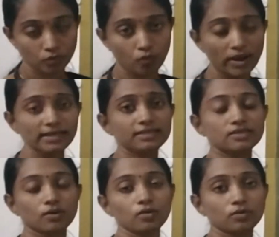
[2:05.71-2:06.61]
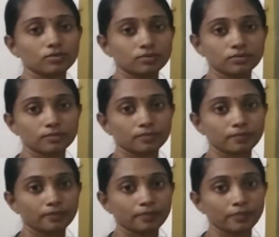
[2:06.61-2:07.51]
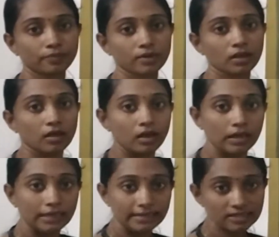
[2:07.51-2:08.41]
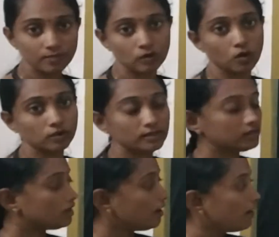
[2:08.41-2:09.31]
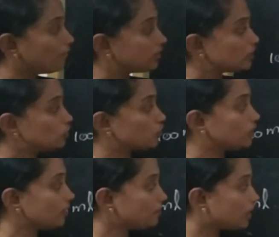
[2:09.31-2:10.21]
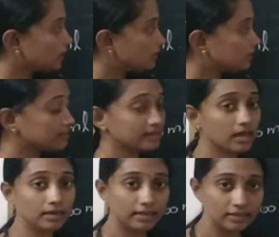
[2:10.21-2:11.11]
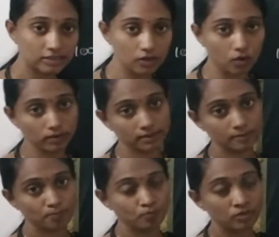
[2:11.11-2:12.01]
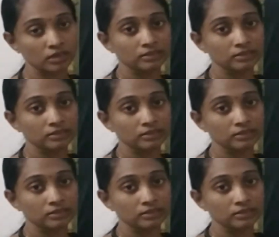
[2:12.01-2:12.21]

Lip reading: Why so? It is because when the sugar particles are dissolved,